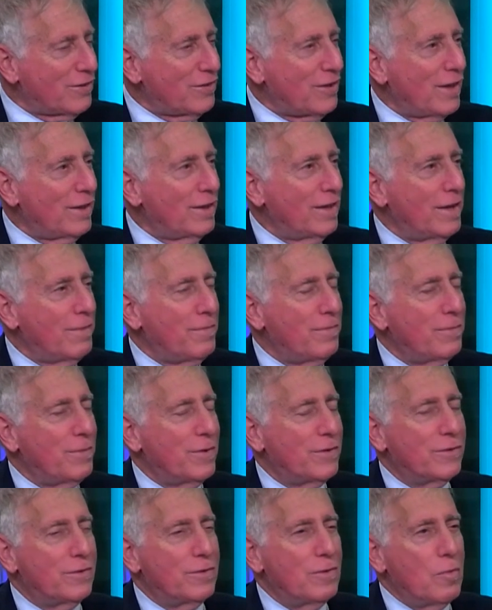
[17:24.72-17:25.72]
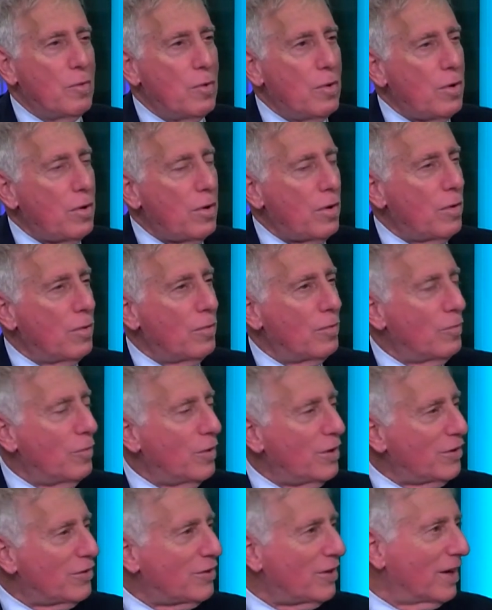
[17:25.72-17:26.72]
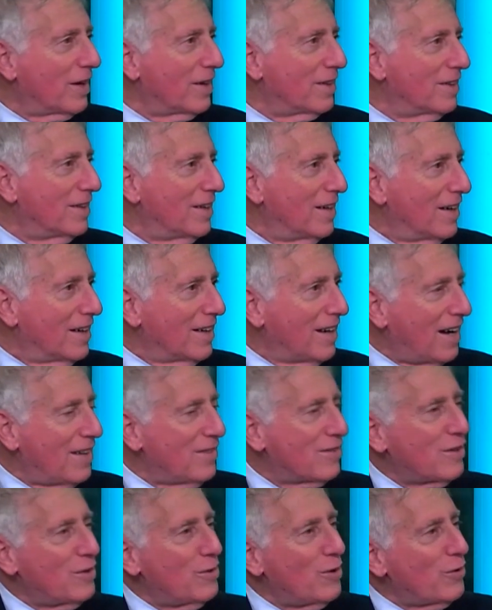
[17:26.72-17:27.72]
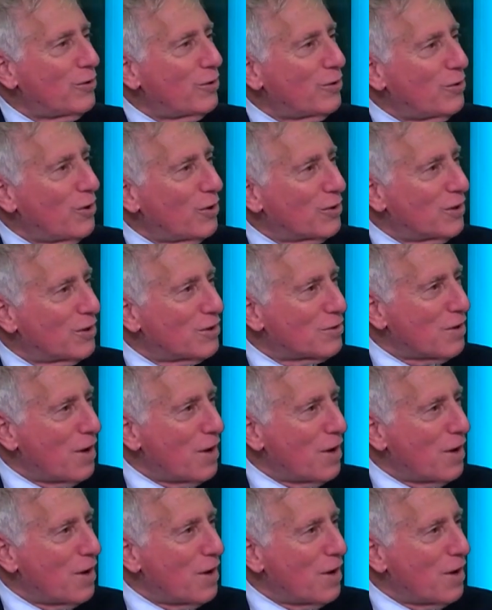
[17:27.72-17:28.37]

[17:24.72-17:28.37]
suddenly it was, oh, wait a second. Gantz can also talk to Trump.